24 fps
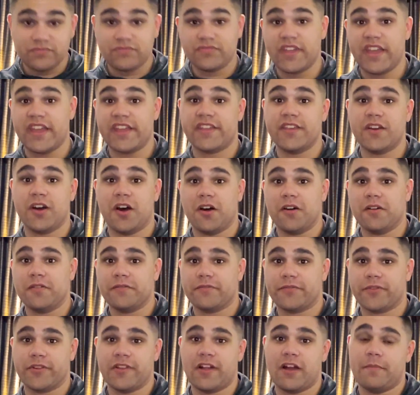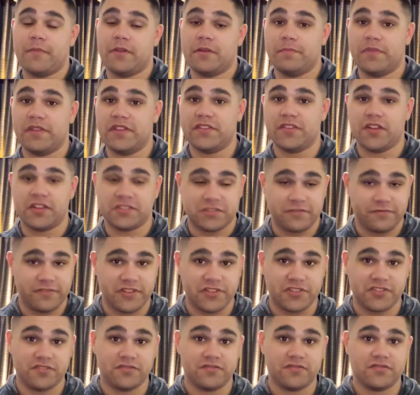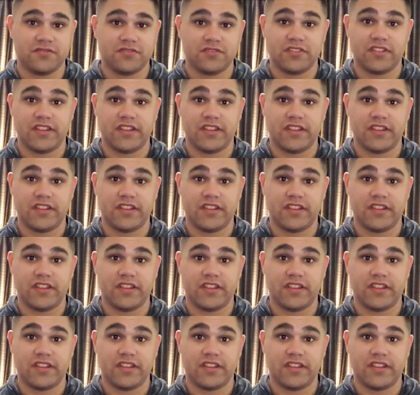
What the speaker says: thank y'all for allowing me to be in y'all's division.